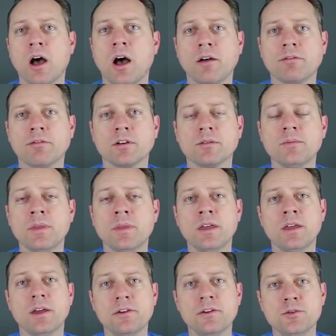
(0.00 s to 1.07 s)
offer
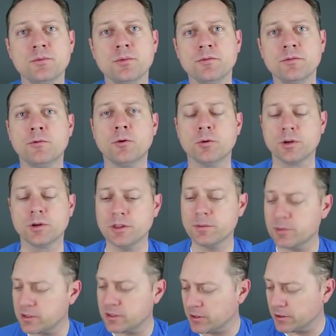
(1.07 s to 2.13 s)
as you move forward in the
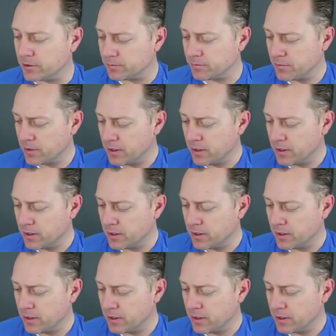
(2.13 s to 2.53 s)
material.